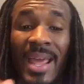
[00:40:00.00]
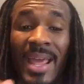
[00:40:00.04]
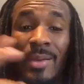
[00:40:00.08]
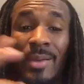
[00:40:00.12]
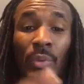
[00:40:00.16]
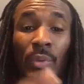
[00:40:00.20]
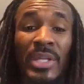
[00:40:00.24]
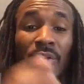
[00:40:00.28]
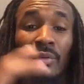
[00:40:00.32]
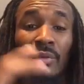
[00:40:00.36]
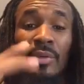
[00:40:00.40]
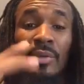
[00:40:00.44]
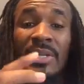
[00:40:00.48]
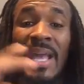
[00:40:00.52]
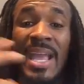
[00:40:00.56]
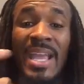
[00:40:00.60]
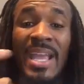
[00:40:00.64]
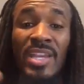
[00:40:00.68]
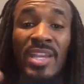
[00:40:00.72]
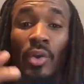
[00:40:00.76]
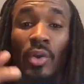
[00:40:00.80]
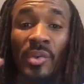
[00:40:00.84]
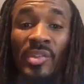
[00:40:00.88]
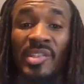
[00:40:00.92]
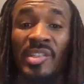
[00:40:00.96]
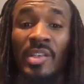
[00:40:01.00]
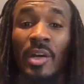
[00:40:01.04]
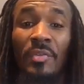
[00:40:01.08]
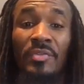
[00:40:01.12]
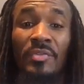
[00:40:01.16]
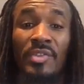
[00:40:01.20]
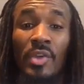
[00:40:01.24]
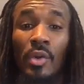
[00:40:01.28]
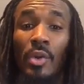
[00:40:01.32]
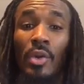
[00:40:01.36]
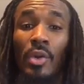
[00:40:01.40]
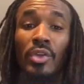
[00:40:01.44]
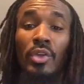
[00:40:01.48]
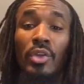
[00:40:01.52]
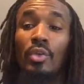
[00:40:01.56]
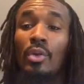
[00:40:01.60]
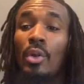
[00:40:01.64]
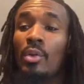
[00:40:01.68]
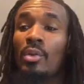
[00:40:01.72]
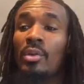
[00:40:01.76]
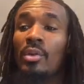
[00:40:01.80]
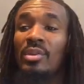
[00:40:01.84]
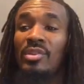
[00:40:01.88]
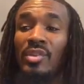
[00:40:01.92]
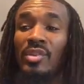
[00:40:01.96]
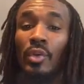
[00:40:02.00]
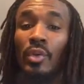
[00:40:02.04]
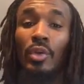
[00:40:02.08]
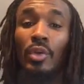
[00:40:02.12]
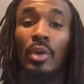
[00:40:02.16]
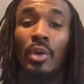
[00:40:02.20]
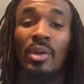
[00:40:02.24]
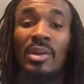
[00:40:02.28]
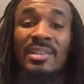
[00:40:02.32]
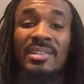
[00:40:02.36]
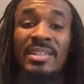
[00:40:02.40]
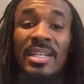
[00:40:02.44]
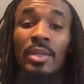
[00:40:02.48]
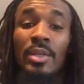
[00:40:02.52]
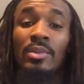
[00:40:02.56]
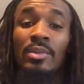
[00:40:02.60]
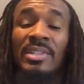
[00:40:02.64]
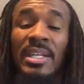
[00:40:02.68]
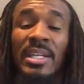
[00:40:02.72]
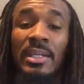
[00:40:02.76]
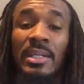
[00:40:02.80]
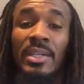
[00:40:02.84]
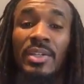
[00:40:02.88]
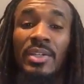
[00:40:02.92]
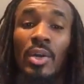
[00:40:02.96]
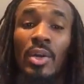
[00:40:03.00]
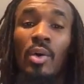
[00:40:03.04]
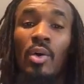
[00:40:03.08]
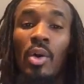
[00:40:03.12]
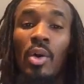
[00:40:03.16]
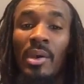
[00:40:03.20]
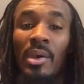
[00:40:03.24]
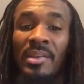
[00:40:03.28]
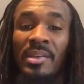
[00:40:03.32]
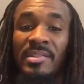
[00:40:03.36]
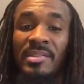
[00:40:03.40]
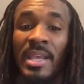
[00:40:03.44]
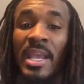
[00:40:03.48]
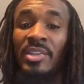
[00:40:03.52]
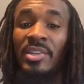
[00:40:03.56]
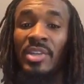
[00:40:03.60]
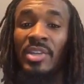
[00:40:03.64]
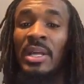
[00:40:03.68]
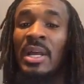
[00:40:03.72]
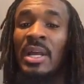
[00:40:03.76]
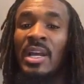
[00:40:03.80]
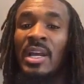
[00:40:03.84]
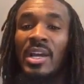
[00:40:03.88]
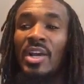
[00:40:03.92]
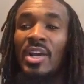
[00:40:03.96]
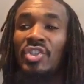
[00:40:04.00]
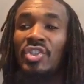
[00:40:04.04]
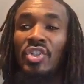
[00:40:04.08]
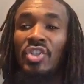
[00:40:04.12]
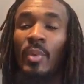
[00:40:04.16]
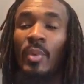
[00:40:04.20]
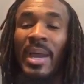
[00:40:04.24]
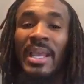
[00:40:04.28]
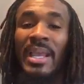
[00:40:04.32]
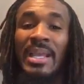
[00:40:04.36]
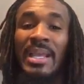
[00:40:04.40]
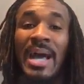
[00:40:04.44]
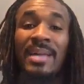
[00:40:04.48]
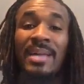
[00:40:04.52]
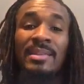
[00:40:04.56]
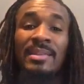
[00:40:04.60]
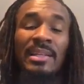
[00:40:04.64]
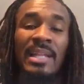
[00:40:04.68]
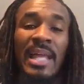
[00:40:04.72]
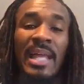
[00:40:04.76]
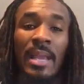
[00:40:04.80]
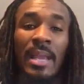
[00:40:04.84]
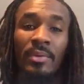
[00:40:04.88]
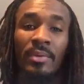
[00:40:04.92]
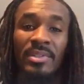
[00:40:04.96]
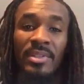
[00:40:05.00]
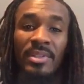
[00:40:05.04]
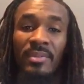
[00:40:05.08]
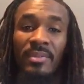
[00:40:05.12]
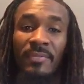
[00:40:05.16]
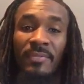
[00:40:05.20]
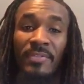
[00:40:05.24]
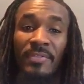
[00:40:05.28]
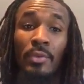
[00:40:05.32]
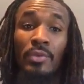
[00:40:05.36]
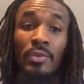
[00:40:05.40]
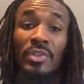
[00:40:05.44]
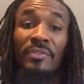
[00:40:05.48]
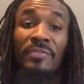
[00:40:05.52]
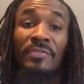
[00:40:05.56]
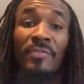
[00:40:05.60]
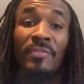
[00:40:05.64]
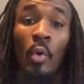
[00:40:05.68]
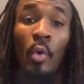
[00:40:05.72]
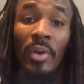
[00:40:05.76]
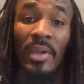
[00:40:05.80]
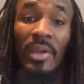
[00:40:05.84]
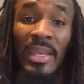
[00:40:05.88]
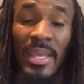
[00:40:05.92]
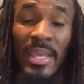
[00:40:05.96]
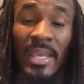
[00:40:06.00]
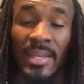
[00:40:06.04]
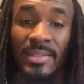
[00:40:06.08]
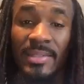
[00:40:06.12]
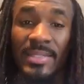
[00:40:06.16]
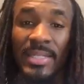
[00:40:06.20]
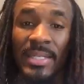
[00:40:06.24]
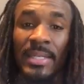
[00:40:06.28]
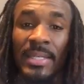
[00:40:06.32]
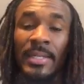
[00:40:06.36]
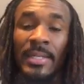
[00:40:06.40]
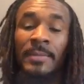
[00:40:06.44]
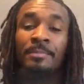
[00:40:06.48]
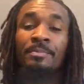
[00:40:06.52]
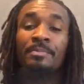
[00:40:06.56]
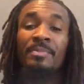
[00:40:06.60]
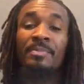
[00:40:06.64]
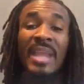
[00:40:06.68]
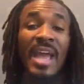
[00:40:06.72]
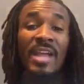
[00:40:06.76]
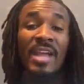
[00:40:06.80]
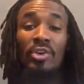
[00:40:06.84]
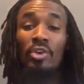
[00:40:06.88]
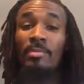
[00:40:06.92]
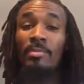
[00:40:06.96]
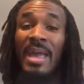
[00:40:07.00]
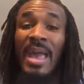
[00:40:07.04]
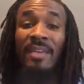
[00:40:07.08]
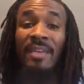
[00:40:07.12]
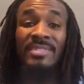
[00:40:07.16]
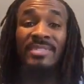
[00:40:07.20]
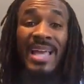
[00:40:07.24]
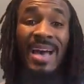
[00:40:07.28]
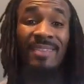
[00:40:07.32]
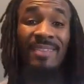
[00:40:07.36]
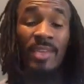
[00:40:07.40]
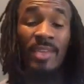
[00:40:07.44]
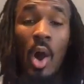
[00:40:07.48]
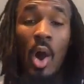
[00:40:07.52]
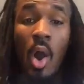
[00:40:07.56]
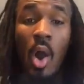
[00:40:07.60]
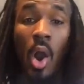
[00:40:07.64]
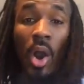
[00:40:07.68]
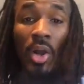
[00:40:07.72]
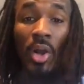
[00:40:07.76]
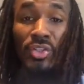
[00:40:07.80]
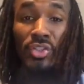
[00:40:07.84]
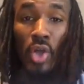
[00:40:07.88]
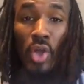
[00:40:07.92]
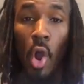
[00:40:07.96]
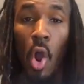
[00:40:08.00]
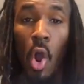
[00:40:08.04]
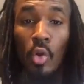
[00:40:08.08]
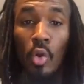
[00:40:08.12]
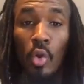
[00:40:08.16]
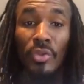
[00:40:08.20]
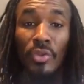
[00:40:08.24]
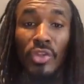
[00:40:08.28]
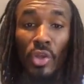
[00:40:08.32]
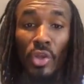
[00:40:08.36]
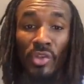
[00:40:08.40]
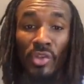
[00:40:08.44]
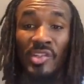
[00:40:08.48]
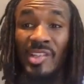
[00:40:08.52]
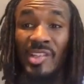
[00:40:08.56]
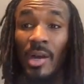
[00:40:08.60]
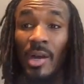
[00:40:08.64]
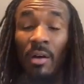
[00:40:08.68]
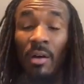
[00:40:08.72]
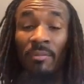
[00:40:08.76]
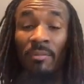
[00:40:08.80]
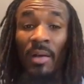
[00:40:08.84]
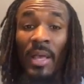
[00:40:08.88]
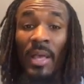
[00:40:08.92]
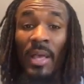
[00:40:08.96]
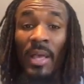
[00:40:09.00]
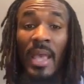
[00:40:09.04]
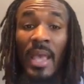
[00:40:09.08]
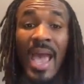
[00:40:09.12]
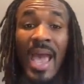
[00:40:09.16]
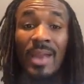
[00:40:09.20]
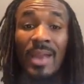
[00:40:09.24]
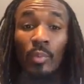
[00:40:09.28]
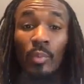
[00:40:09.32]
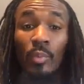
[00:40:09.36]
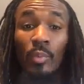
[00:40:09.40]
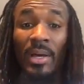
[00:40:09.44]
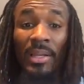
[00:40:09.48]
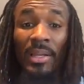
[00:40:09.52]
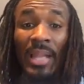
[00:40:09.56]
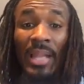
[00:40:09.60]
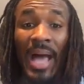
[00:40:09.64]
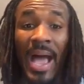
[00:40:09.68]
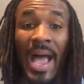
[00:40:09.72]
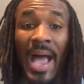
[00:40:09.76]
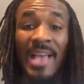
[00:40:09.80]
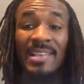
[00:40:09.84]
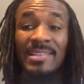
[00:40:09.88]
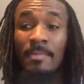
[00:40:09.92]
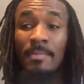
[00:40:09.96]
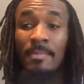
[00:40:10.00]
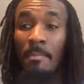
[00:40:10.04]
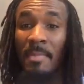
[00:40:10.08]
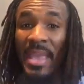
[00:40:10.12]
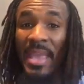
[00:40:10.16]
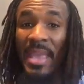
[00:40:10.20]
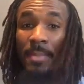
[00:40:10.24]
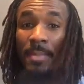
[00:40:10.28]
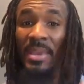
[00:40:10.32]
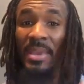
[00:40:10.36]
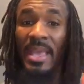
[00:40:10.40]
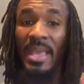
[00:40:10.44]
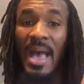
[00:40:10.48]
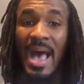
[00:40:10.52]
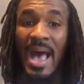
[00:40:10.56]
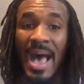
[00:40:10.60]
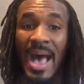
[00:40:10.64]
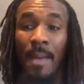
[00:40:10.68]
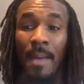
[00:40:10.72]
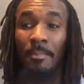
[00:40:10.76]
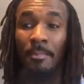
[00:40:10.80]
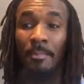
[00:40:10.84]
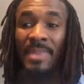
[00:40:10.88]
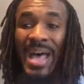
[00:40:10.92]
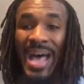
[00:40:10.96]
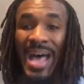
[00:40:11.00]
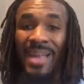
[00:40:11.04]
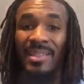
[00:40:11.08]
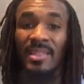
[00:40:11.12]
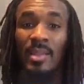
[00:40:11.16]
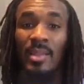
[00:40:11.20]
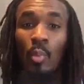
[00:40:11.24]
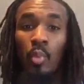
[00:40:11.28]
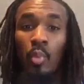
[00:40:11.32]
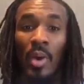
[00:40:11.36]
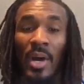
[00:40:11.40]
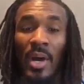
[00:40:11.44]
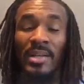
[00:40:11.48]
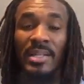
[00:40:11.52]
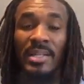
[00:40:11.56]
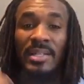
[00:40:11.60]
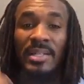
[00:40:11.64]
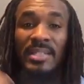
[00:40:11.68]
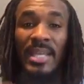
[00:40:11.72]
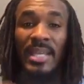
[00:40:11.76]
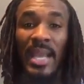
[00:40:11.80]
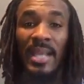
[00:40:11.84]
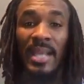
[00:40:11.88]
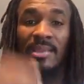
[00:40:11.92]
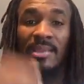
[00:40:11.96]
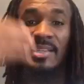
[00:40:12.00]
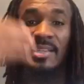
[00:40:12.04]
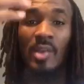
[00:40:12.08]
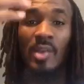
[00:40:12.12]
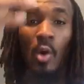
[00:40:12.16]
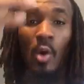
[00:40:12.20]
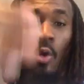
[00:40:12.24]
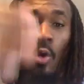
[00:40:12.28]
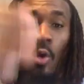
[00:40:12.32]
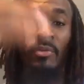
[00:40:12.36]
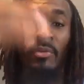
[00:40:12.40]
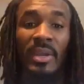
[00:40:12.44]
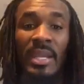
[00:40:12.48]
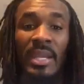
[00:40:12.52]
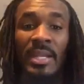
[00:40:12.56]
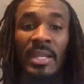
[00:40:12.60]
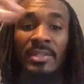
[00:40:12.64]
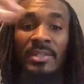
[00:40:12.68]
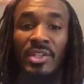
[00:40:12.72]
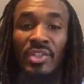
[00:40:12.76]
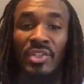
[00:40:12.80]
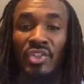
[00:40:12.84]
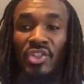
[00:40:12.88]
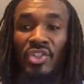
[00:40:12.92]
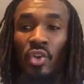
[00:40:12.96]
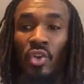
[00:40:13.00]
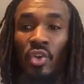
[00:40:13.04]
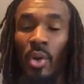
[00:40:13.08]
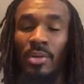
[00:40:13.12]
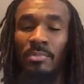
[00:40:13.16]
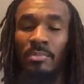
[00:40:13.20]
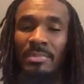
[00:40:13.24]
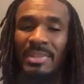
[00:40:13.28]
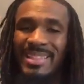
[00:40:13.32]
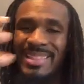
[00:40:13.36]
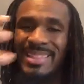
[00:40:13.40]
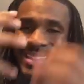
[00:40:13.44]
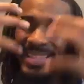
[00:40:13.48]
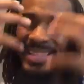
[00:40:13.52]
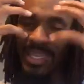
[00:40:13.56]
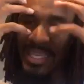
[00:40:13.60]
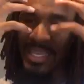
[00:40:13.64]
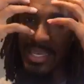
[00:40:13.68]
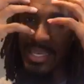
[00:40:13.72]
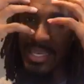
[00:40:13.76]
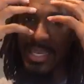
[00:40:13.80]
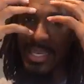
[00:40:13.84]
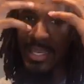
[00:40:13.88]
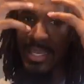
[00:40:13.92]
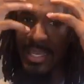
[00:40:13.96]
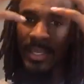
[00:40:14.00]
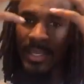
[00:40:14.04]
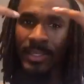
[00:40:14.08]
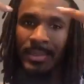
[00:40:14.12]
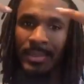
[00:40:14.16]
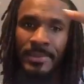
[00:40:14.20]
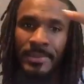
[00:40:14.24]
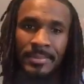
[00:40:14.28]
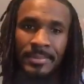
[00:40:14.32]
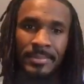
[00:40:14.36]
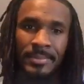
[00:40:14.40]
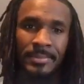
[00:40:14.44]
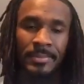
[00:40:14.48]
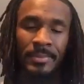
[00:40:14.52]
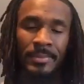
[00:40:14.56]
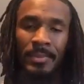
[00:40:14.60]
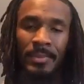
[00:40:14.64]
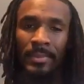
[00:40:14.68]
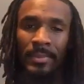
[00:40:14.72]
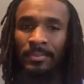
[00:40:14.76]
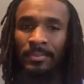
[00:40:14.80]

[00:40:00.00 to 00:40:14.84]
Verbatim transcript: and recreate yourself so that you don't so you don't continue killing your organization because you ain't got the language of the future for it. And you may have to have the hard talk with yourself and realize maybe I'm not the one to take this over into Jordan. But then